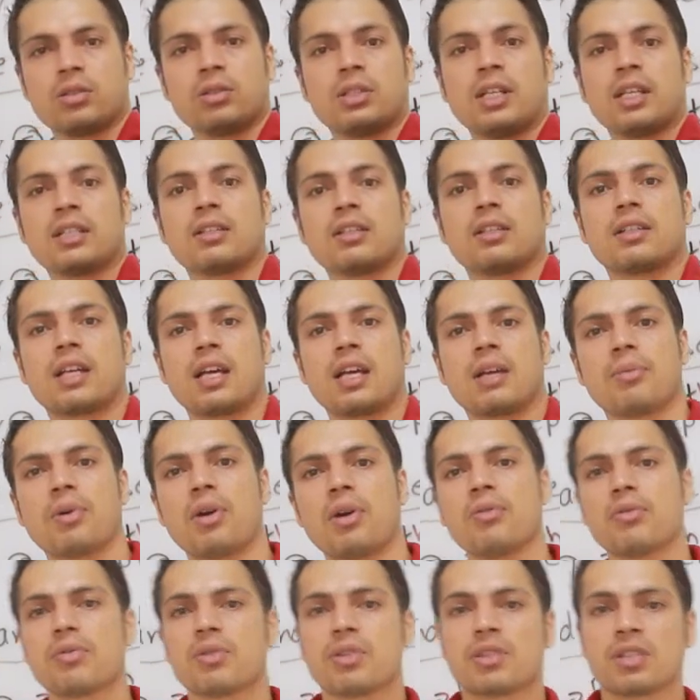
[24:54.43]
So that's the time
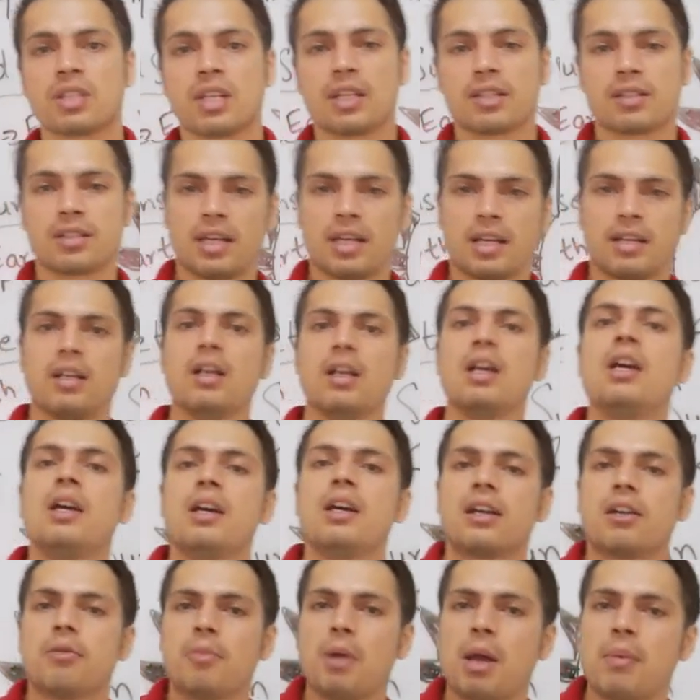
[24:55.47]
of sunset.
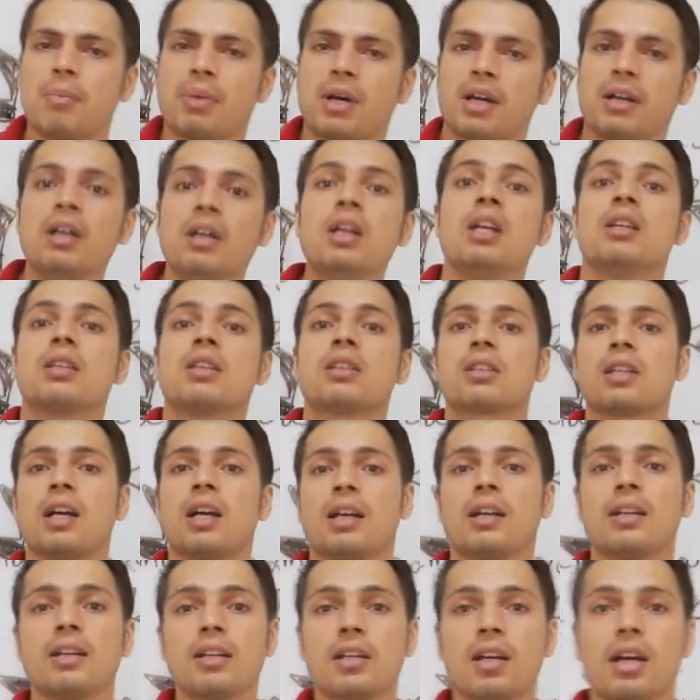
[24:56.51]
Remember,
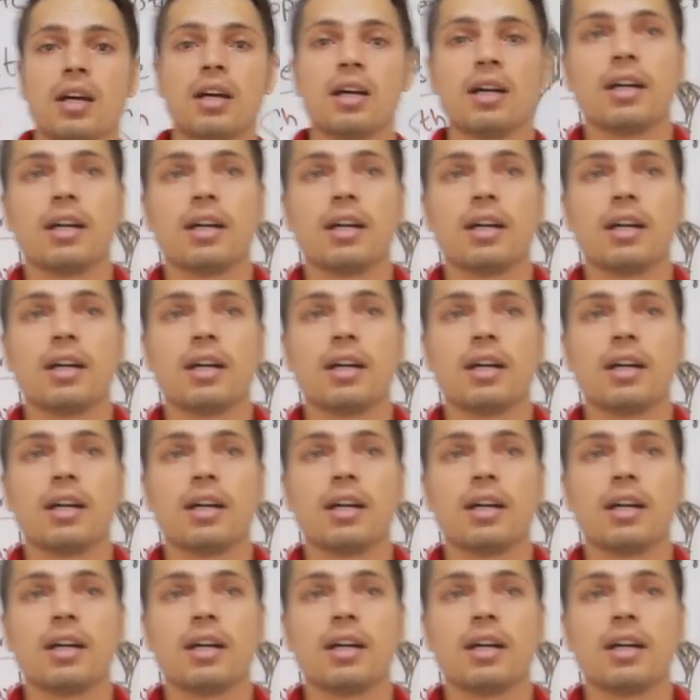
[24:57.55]
sun